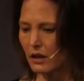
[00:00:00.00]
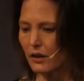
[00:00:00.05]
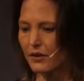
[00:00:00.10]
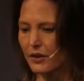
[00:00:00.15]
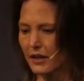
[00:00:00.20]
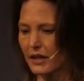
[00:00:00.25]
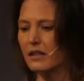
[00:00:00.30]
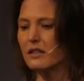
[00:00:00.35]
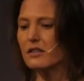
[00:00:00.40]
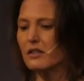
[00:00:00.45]

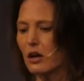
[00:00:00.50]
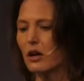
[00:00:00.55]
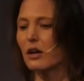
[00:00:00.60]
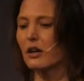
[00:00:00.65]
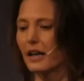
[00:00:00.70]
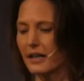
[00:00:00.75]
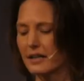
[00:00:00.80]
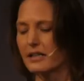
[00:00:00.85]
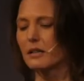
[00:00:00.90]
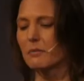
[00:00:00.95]
things
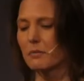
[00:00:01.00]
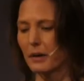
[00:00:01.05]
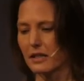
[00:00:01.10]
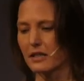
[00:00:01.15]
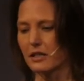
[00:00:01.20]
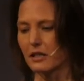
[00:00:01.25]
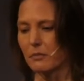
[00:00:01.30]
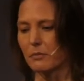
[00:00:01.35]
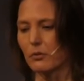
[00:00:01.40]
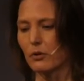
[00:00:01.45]
are getting
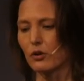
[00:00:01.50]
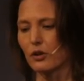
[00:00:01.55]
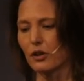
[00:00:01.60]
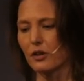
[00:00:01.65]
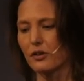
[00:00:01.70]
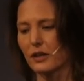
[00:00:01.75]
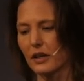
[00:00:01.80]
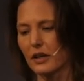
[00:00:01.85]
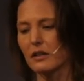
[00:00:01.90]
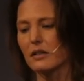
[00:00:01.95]
better, but
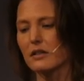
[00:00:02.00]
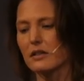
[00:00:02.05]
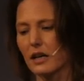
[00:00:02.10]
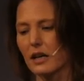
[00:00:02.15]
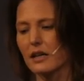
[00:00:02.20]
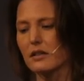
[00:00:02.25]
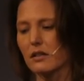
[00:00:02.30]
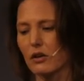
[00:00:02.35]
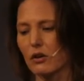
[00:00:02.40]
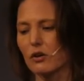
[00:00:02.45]
the thing that
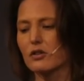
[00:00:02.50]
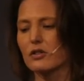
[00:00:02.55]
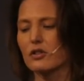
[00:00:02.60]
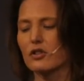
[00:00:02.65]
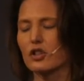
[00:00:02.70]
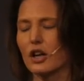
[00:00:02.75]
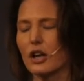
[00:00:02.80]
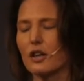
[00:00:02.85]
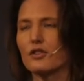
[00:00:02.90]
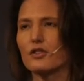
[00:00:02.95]
takes
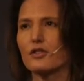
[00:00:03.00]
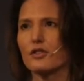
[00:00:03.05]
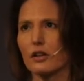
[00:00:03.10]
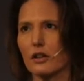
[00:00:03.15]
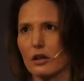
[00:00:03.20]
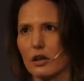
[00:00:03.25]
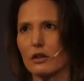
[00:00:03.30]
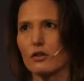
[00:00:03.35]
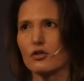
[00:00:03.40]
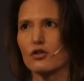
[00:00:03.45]
longest to change is the
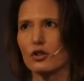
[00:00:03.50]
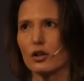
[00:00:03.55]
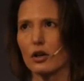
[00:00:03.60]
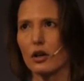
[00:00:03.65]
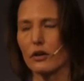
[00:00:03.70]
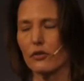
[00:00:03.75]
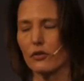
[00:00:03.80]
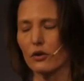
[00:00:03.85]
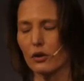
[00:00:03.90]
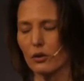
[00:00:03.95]
culture
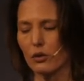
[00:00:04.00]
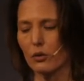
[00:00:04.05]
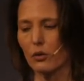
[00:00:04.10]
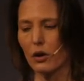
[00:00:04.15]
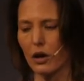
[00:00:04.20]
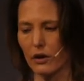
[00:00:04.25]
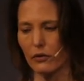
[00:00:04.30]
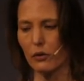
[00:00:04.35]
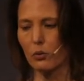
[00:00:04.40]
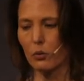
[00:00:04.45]
of
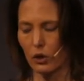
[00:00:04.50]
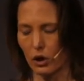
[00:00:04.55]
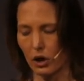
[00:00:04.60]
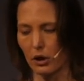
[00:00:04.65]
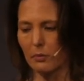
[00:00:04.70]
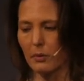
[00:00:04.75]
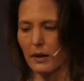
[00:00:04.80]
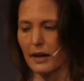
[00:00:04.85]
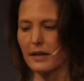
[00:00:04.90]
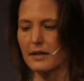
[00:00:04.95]
a
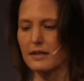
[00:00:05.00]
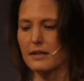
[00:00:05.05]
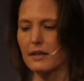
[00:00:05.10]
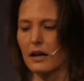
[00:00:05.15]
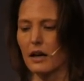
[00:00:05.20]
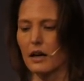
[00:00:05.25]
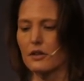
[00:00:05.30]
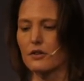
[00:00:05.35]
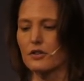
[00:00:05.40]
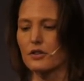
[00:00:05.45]

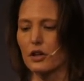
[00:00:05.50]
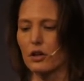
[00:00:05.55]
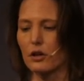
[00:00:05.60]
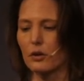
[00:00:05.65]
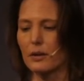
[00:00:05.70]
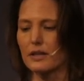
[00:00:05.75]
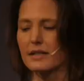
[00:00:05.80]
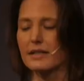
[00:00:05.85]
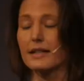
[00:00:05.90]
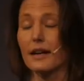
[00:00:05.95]
workplace. And
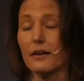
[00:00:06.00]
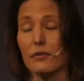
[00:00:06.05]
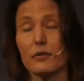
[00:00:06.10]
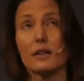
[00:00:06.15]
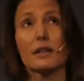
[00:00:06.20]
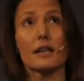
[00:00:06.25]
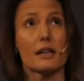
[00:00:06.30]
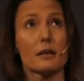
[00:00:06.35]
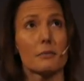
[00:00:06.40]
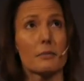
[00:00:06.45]
so it's
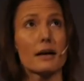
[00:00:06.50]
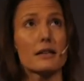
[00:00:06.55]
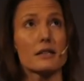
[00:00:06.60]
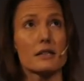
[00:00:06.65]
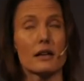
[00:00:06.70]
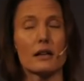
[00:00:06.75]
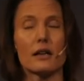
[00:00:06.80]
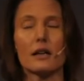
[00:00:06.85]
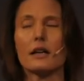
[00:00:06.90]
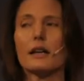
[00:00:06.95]
definitely getting
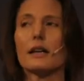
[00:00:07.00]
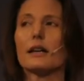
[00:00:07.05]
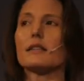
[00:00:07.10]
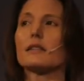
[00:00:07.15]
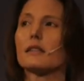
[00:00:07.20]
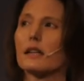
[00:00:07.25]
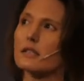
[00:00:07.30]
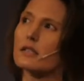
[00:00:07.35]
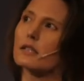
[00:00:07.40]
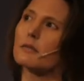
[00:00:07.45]
better.
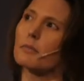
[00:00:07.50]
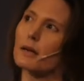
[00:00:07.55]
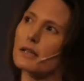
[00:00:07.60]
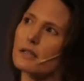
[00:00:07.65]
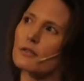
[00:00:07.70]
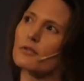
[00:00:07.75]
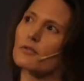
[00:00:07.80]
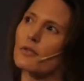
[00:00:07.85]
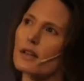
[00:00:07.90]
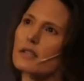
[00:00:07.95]
It's getting
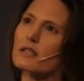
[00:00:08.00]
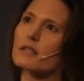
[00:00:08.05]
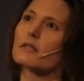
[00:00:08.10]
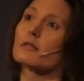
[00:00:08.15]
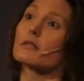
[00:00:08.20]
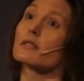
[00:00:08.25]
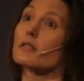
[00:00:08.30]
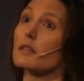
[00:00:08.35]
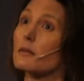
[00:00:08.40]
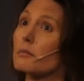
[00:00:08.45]
better
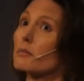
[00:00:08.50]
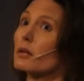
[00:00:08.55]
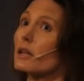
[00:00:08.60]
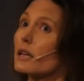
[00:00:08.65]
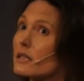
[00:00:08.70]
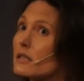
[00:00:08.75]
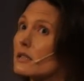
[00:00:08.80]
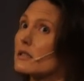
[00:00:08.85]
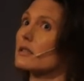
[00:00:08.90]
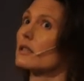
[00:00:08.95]
faster in some
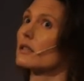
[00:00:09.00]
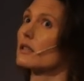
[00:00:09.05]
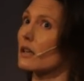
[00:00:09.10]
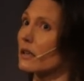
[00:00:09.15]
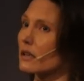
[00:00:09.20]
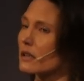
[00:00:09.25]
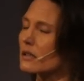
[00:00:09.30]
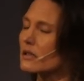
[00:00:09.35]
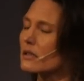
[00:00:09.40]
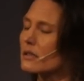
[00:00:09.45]
places than
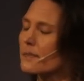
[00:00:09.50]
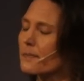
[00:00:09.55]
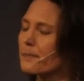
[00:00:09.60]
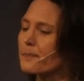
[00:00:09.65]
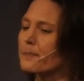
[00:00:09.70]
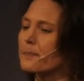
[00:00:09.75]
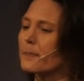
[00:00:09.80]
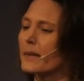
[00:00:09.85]
others.